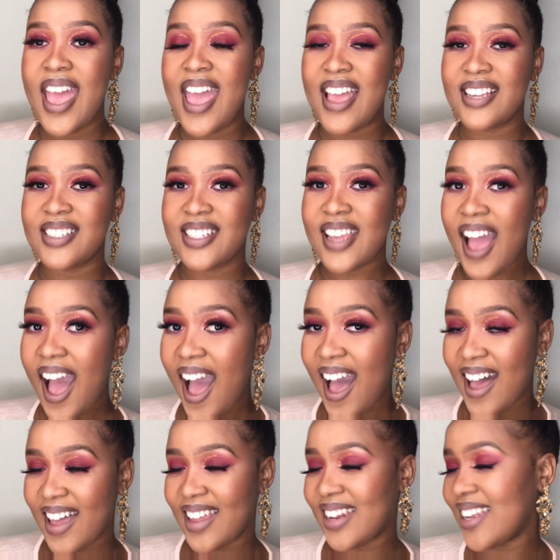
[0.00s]
And
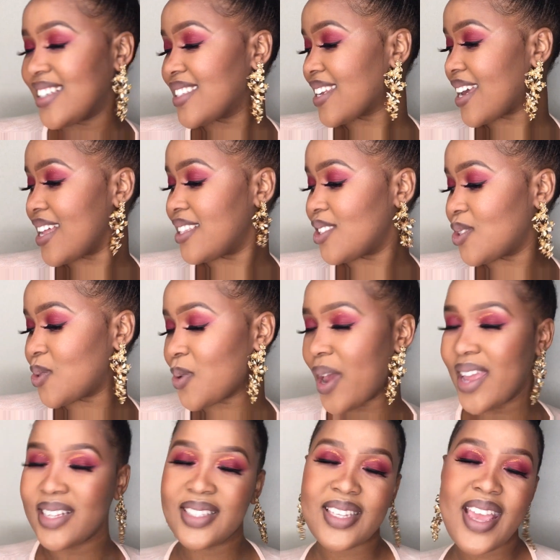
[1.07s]
yeah, let's get
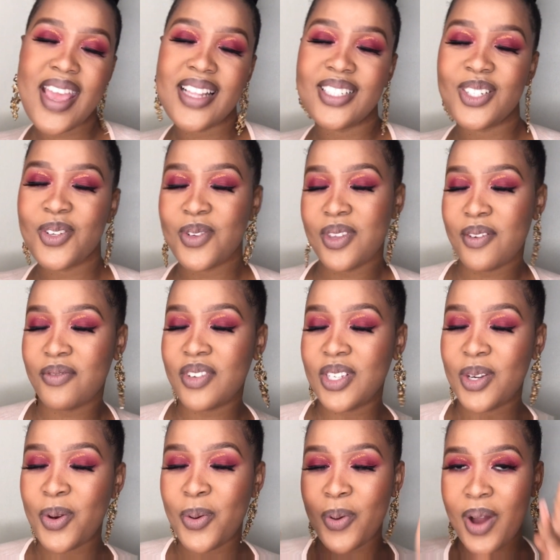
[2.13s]
straight into the
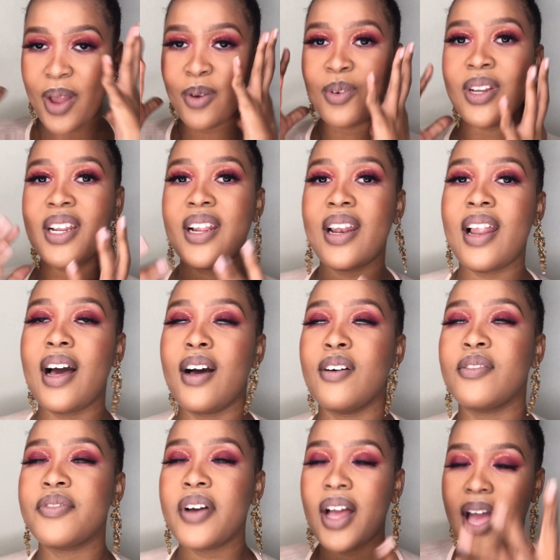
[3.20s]
video.
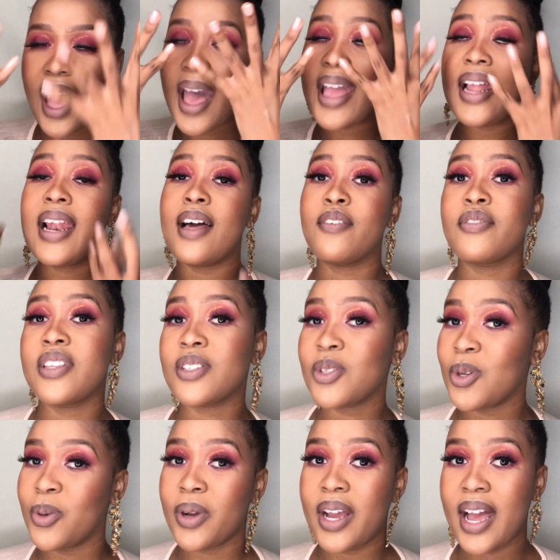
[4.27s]
I love
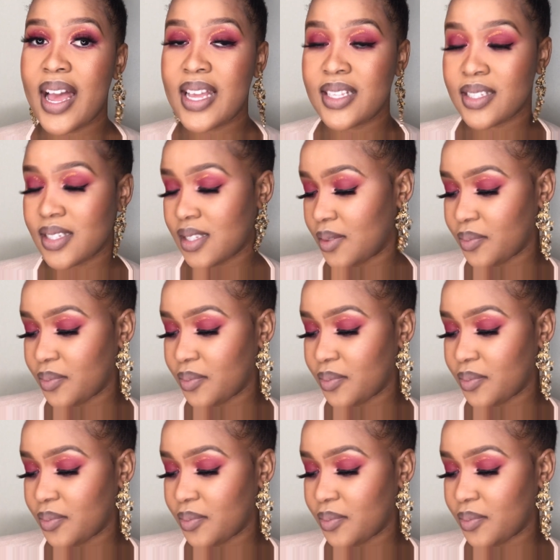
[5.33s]
this look, guys.